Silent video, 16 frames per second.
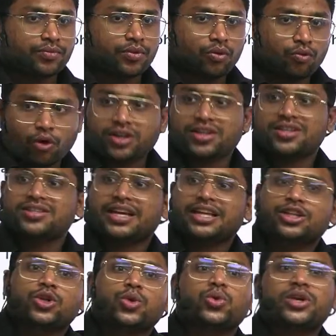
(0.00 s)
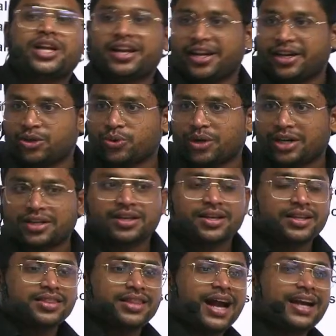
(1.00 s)
What is included into it?
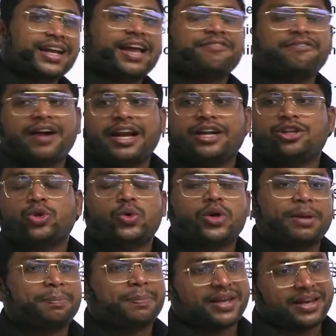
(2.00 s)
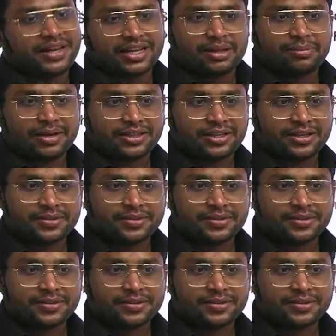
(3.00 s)
That I find through empirical method.